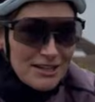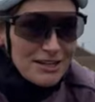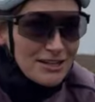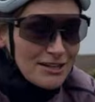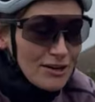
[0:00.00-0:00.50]
It's
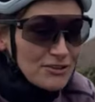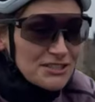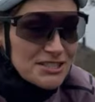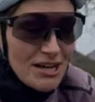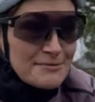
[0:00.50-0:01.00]
20%. Oh,
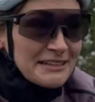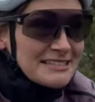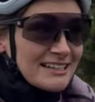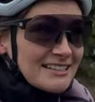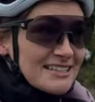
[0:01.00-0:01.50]
the tarmac
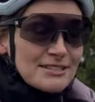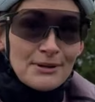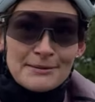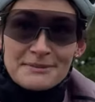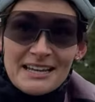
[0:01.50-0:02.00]
to me. It's
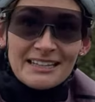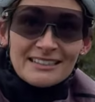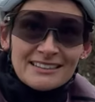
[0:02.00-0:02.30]
20%.